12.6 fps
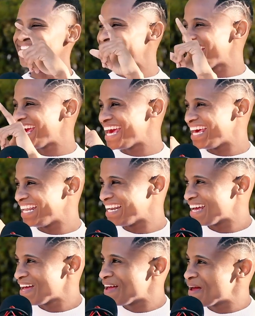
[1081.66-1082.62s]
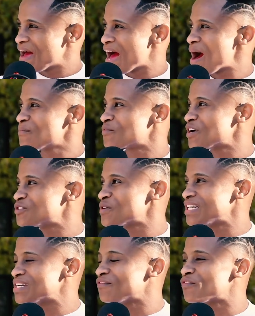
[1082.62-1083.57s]
Then I'm
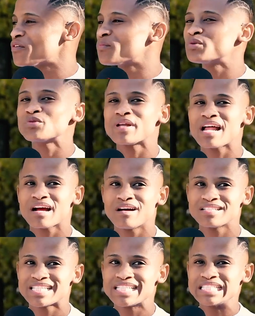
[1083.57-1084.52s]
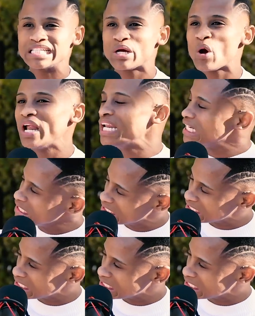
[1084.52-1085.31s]
graduating from Botswana Accountancy College.